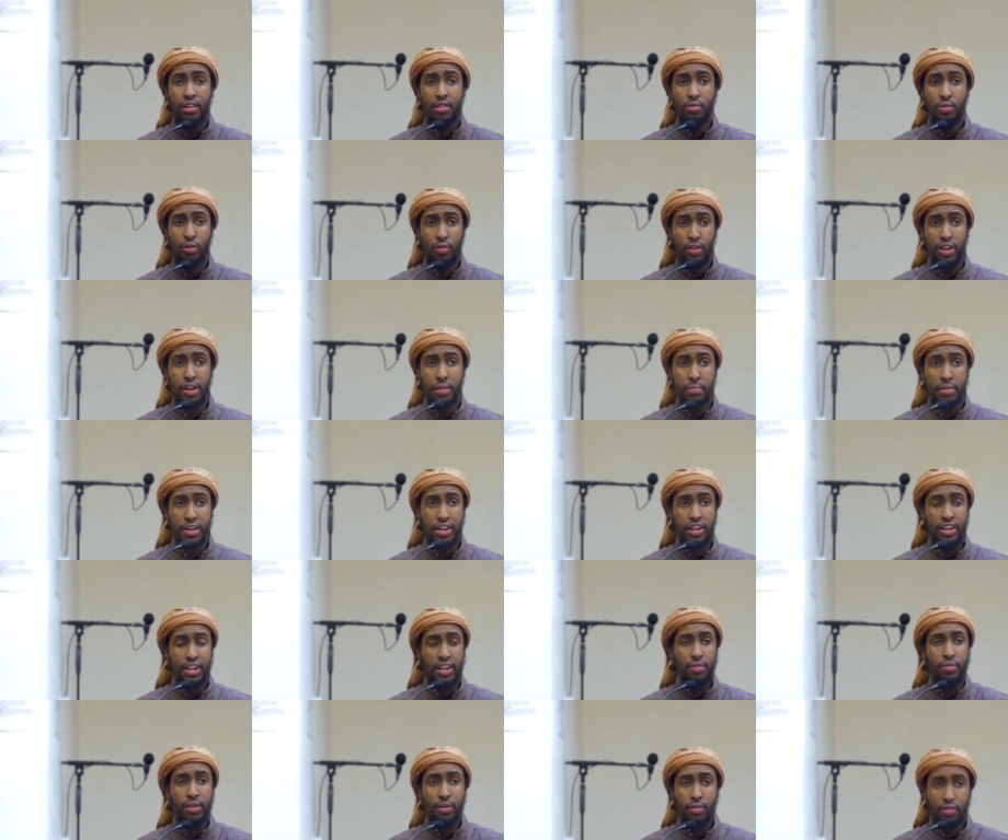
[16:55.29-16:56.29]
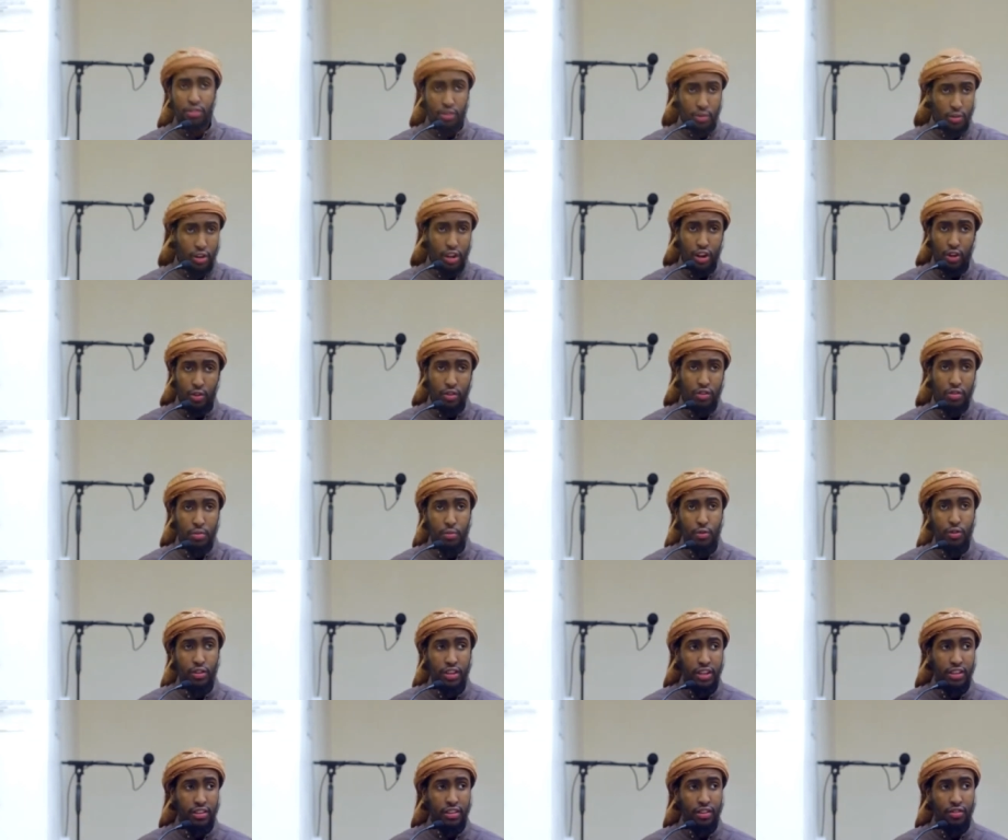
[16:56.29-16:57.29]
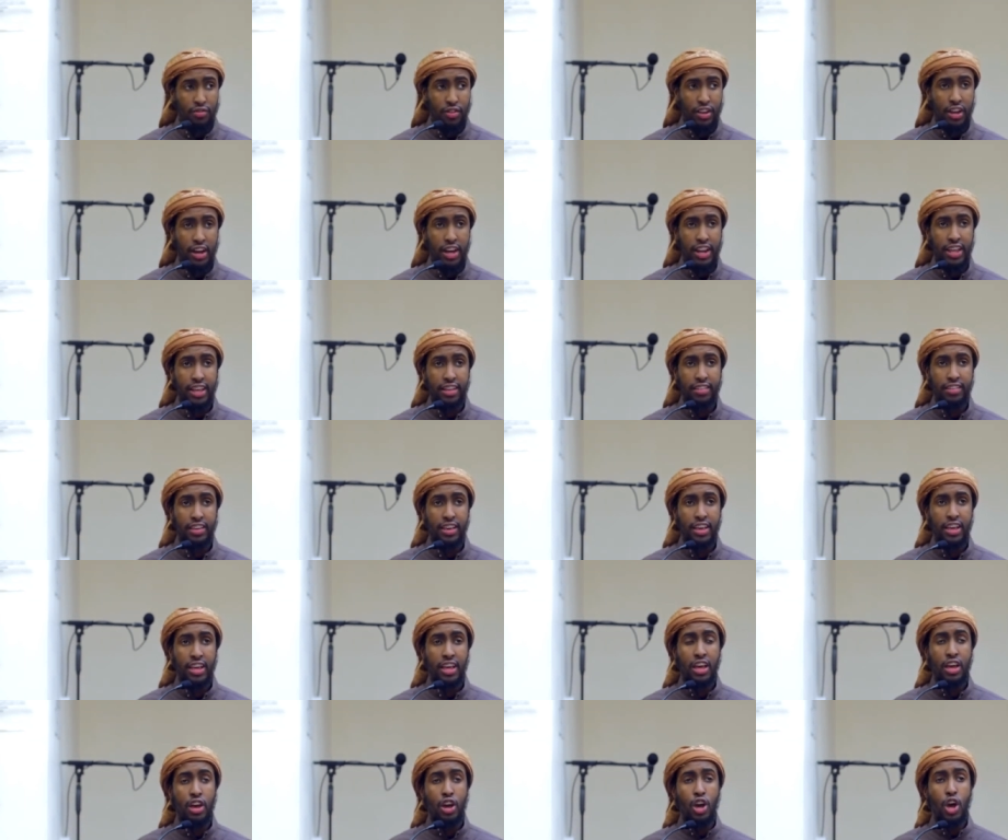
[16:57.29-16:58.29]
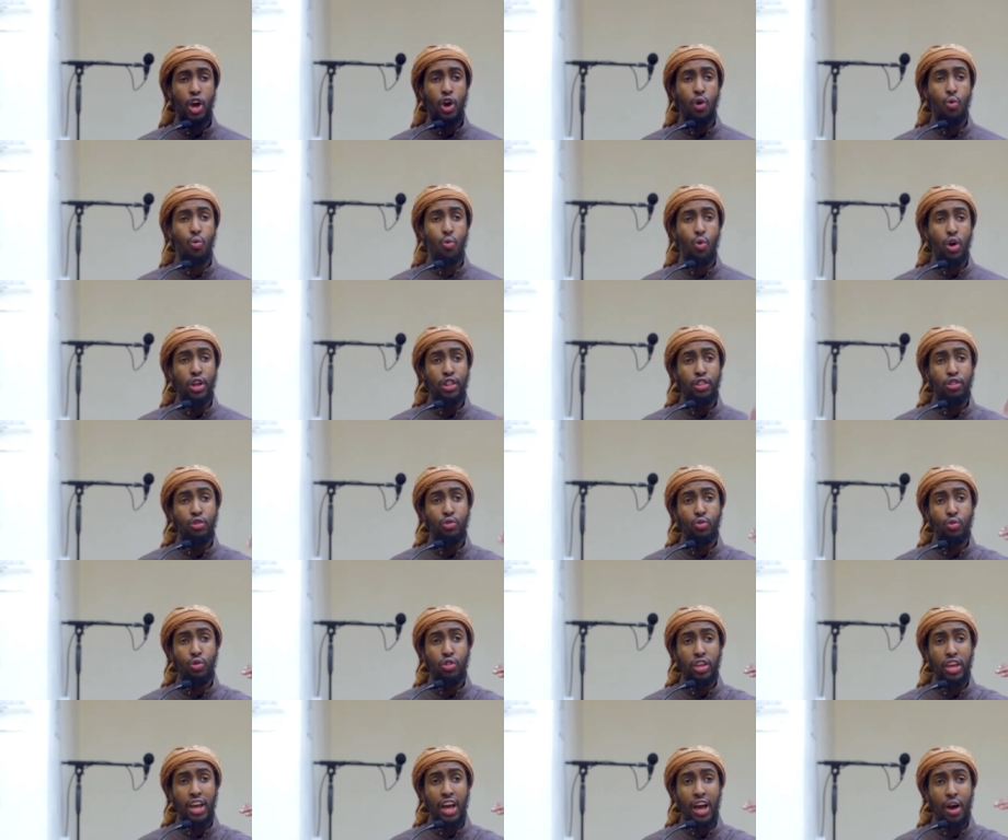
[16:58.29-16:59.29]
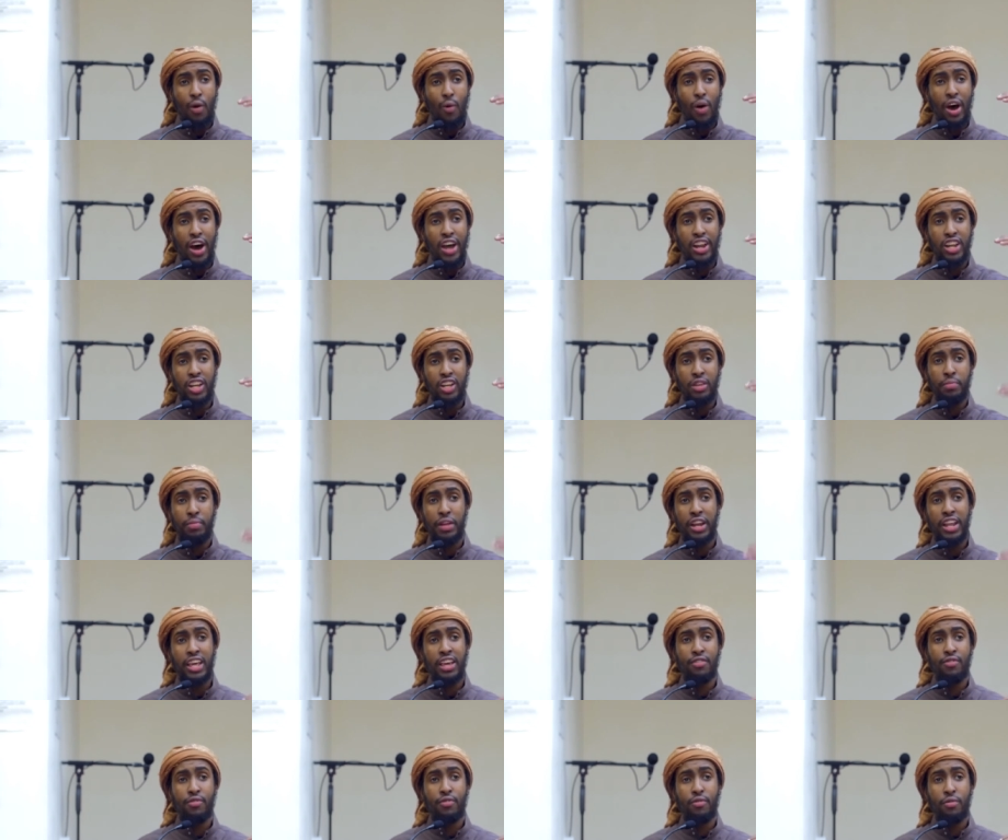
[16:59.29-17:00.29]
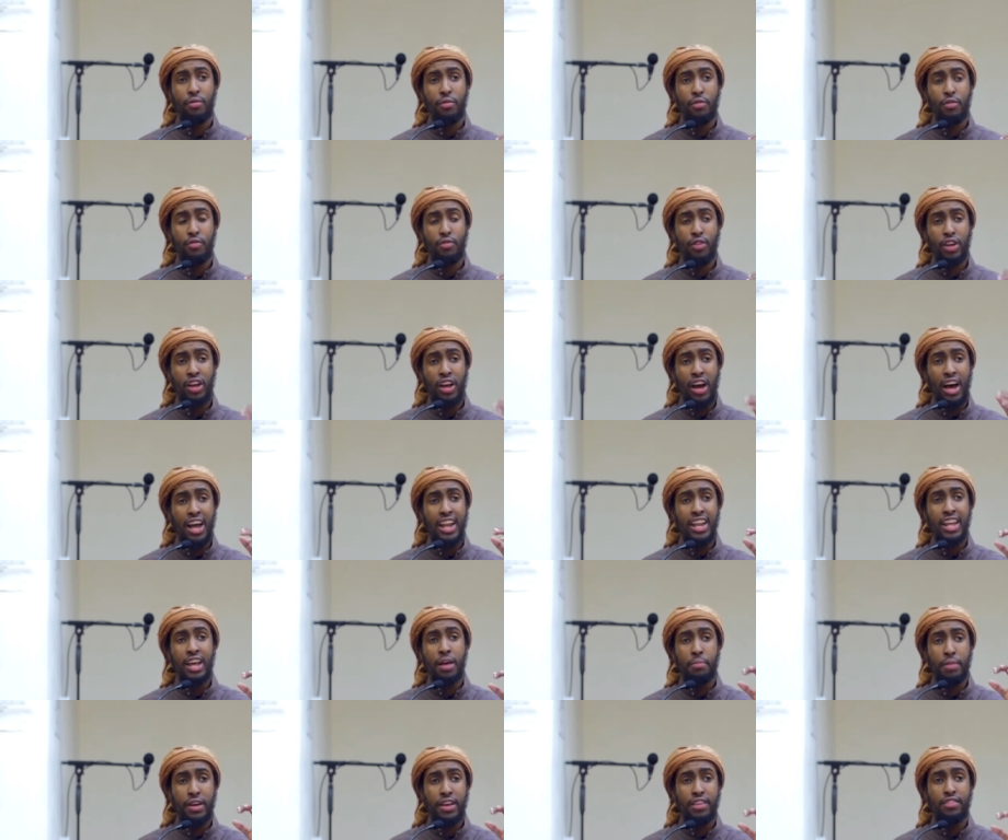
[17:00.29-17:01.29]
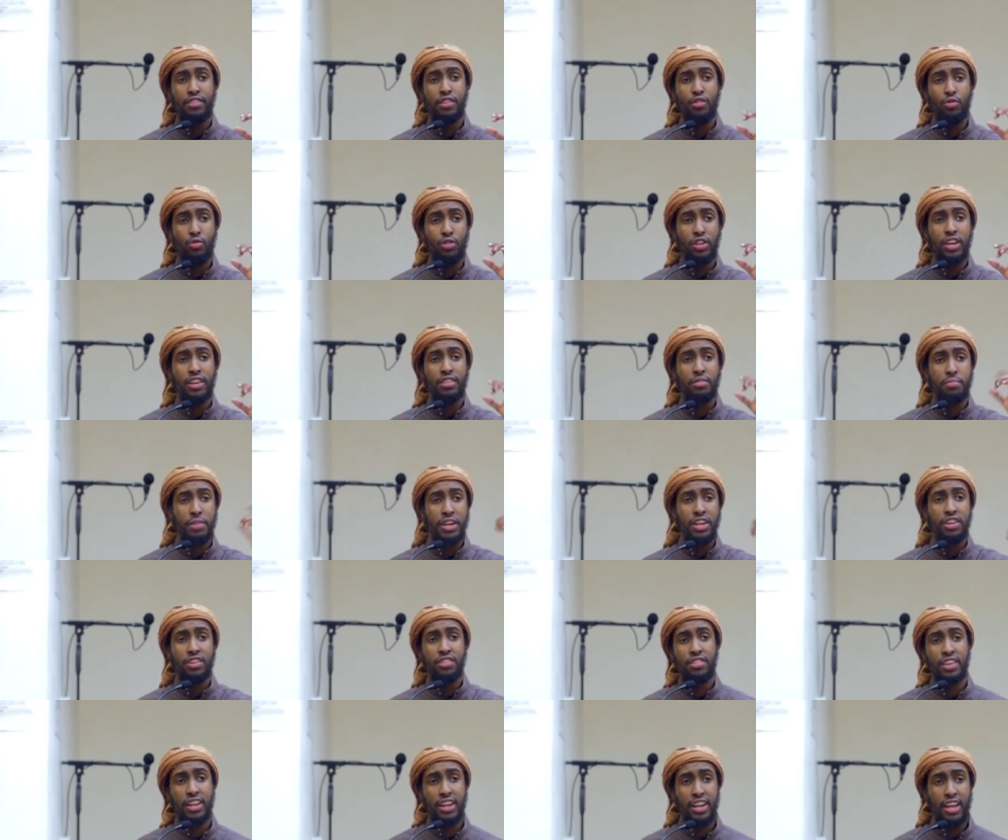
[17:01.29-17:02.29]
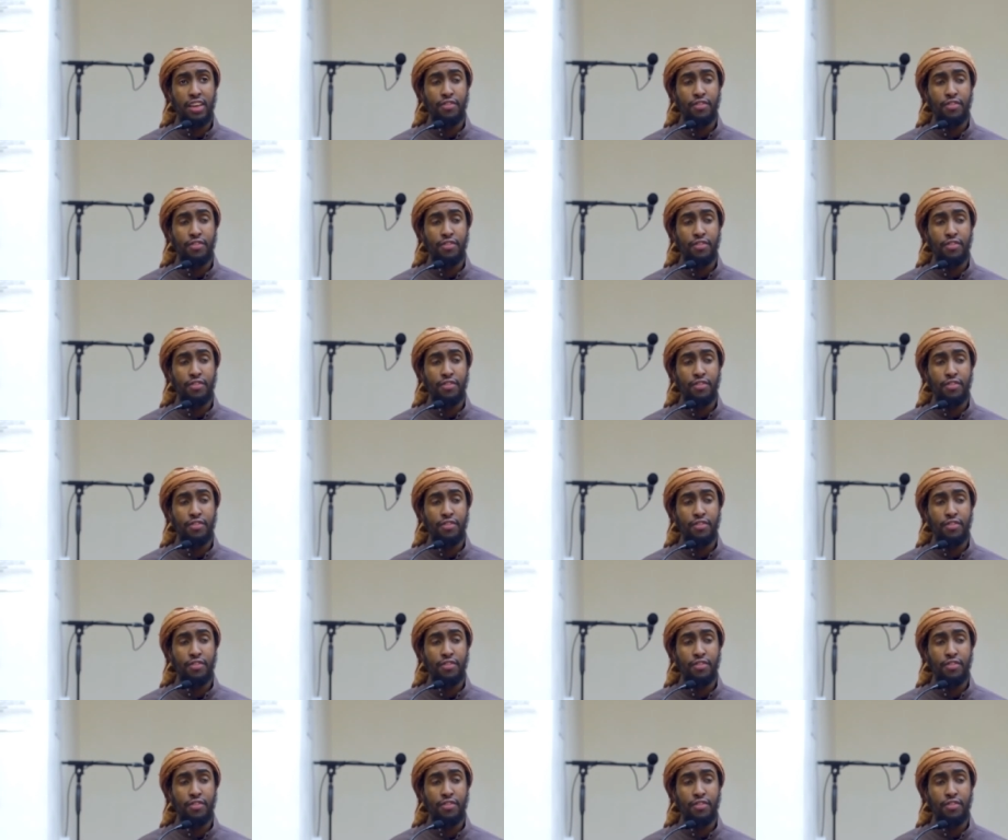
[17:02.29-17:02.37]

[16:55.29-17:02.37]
We already mentioned it. We're still going to go into more details regarding it. What do the Khawarij believe regarding a person who does major sin?